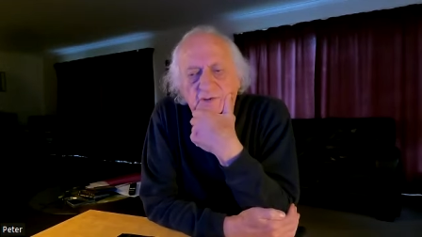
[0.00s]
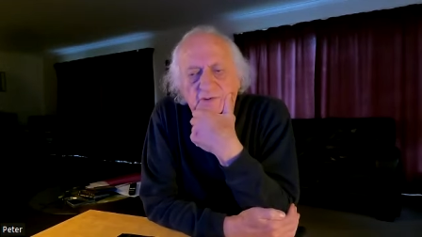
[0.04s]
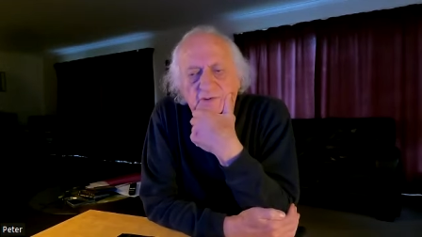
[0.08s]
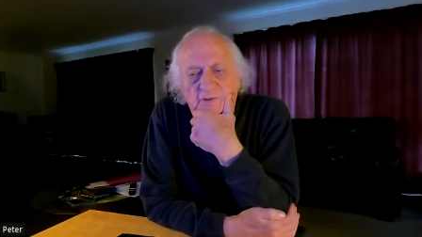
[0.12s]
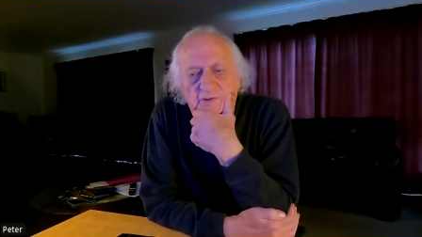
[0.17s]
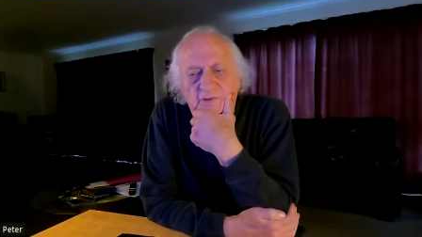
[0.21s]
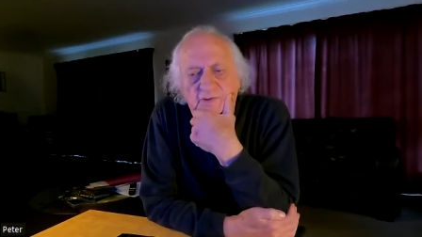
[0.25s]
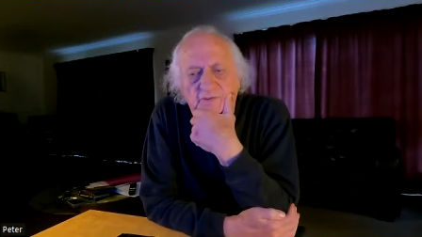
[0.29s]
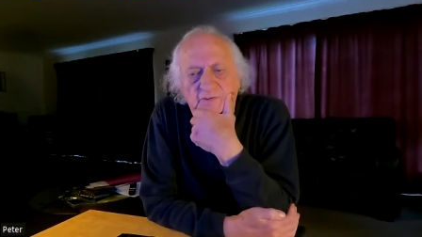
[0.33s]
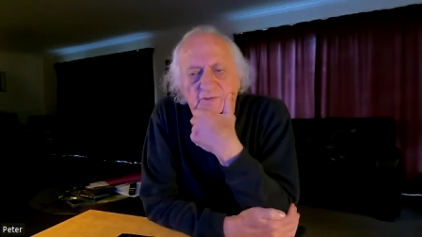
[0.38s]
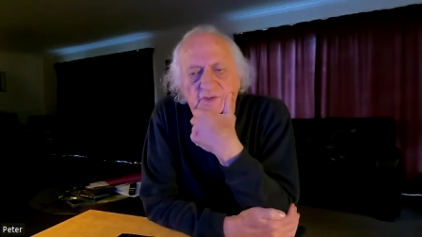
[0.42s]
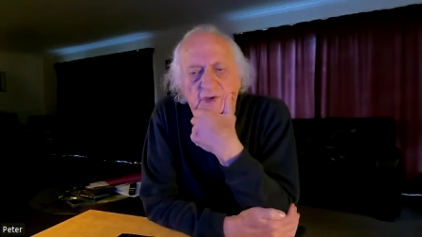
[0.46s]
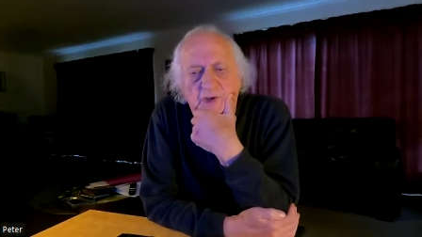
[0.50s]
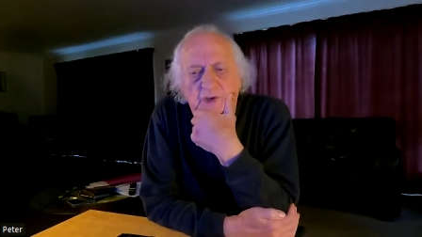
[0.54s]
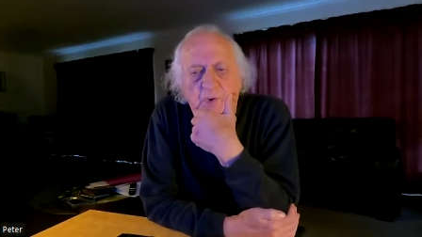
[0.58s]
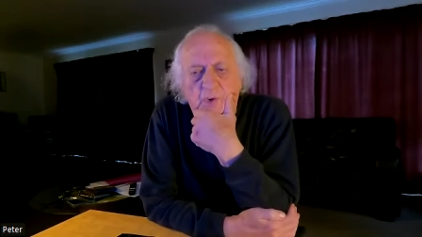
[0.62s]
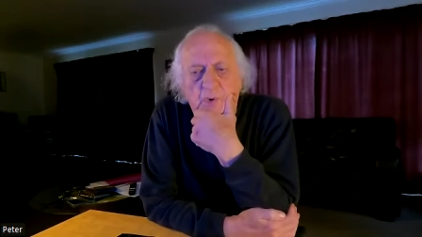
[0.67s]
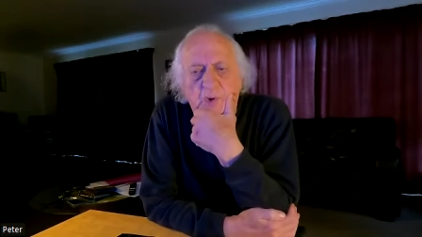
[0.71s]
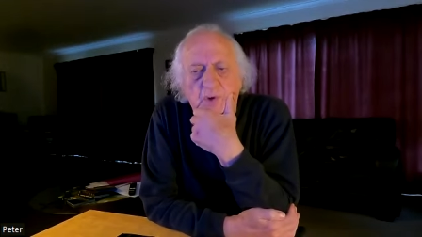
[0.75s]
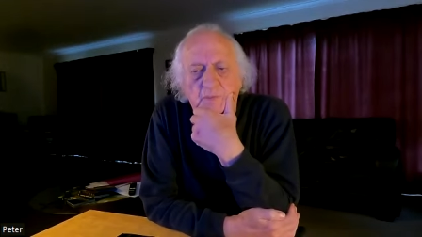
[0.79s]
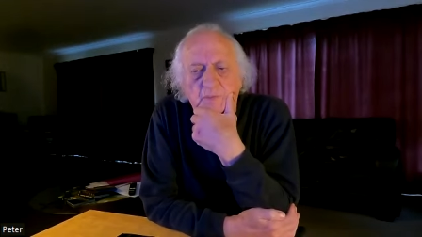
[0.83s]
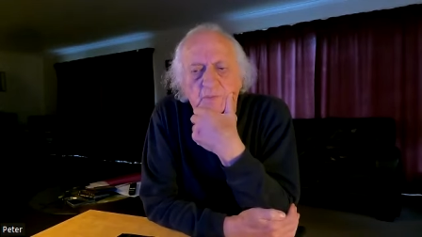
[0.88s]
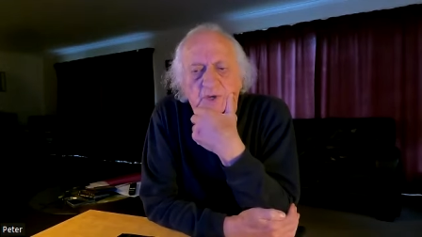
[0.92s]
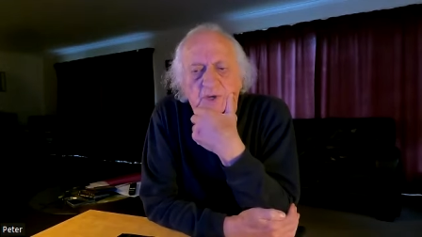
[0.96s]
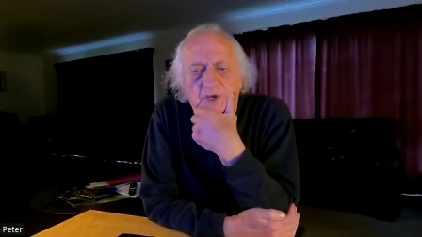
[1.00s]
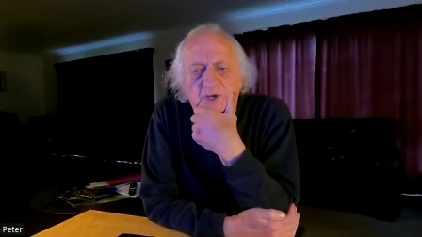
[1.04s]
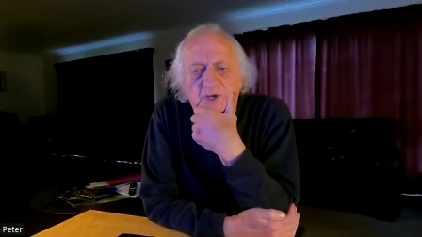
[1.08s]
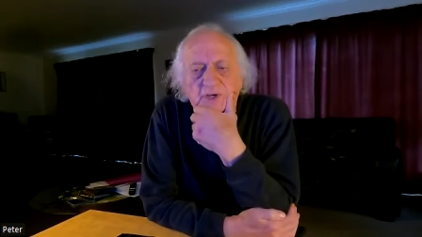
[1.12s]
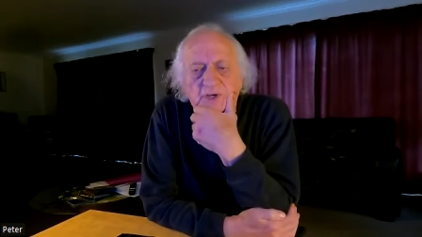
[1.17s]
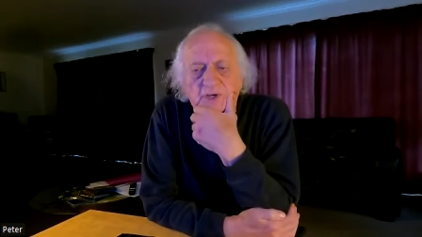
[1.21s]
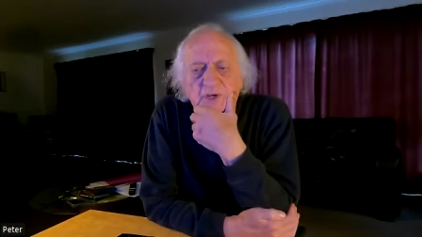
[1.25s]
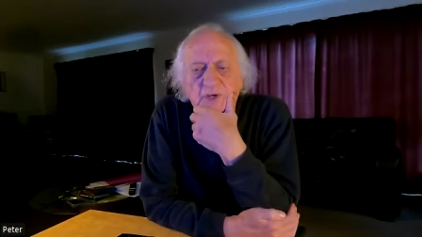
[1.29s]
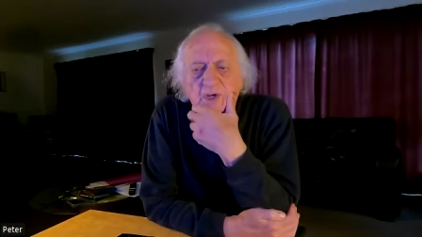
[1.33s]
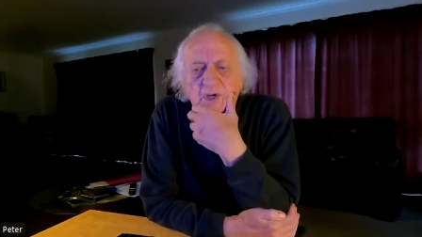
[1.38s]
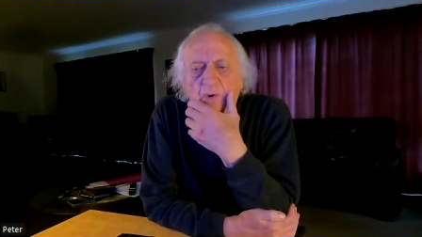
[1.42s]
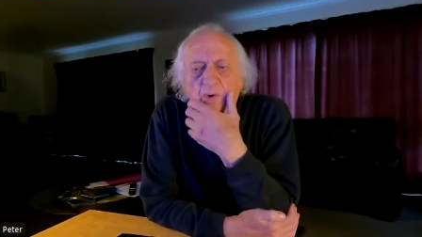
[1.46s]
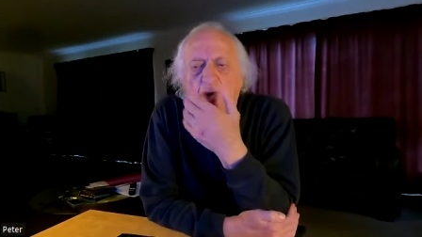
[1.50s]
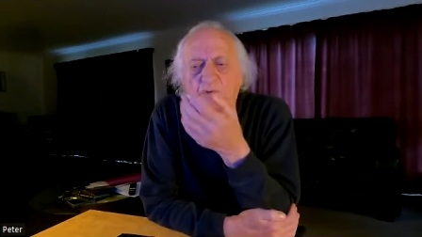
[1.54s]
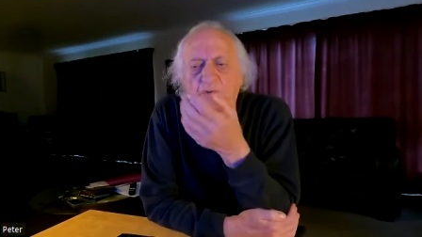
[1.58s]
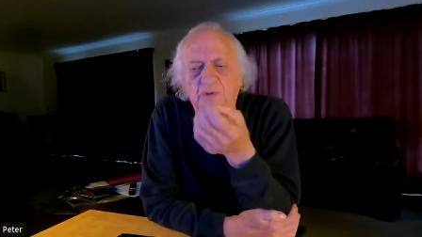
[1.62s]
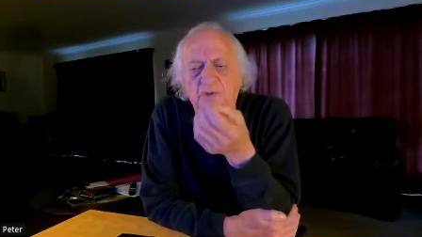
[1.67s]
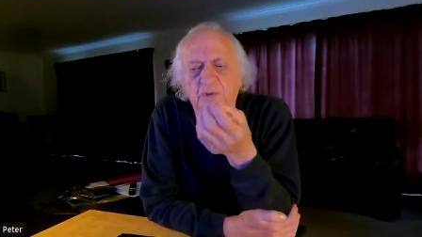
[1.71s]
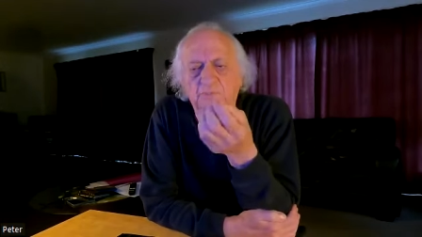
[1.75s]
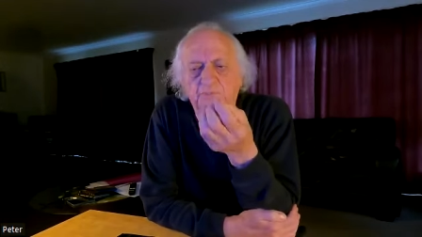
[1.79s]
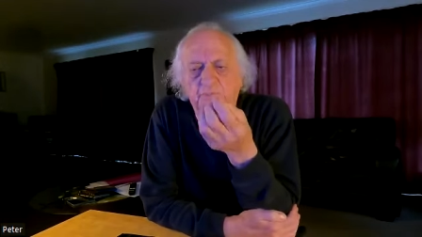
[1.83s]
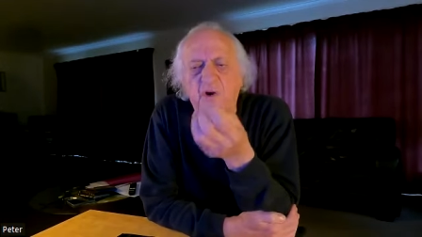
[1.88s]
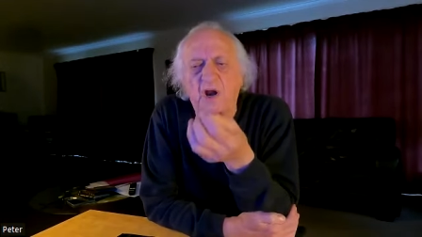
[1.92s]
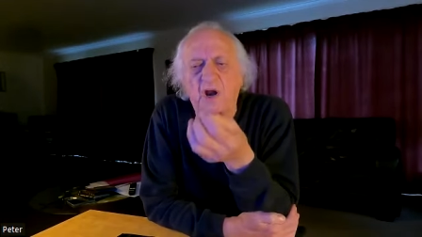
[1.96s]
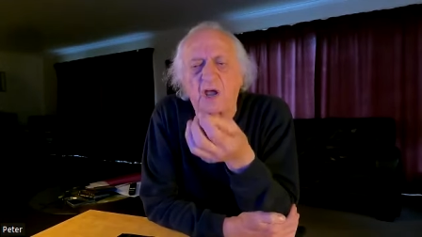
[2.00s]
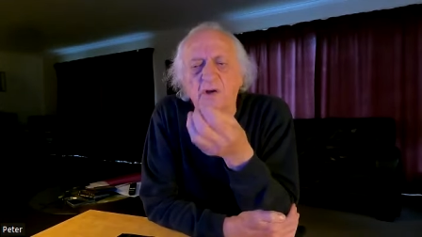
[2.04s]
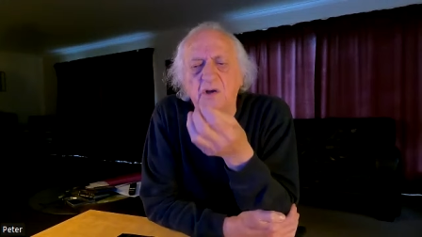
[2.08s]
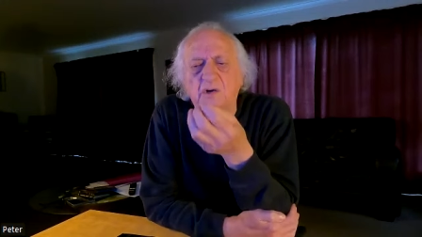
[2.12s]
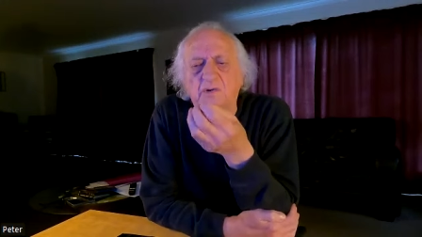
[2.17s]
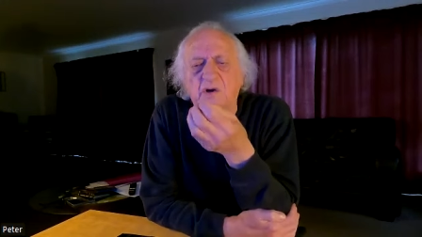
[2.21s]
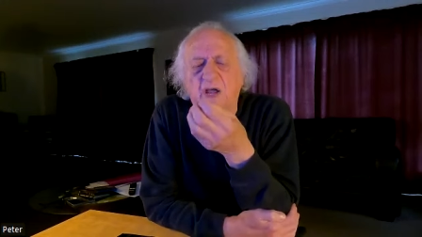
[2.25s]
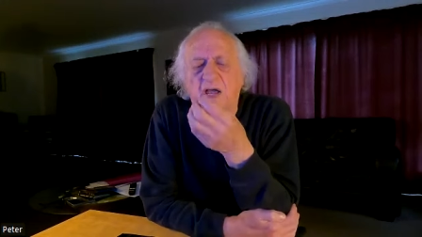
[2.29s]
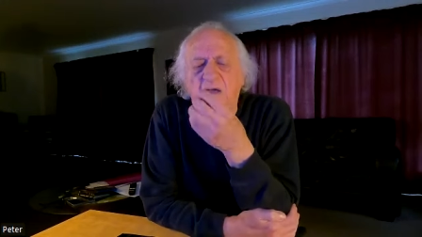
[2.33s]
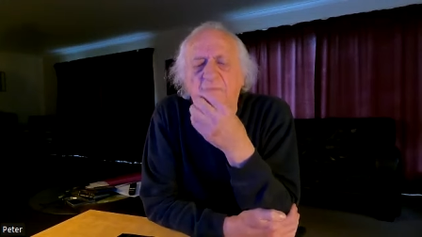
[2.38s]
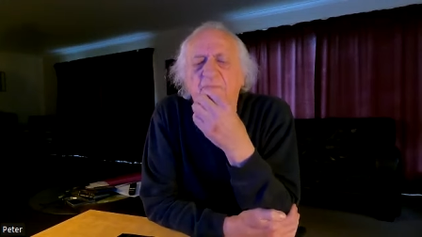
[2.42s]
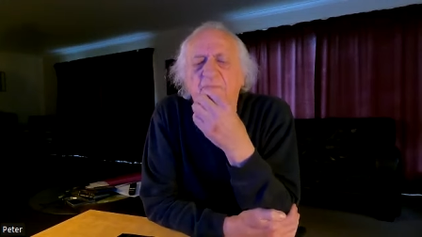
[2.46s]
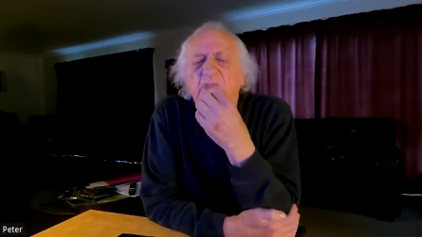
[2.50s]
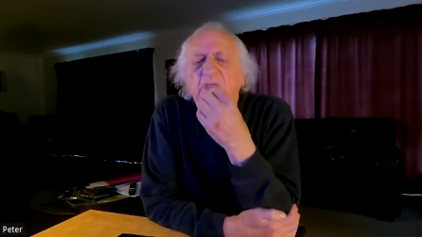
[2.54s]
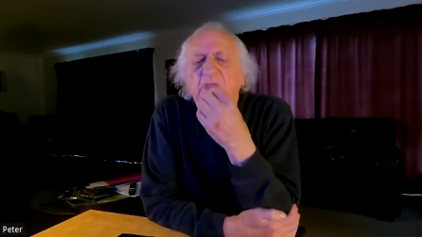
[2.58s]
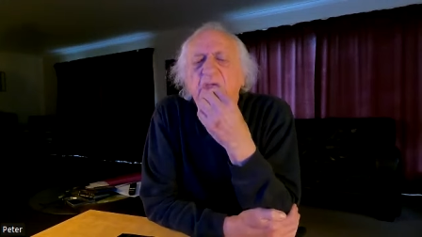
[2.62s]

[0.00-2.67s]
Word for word: the equipment or the program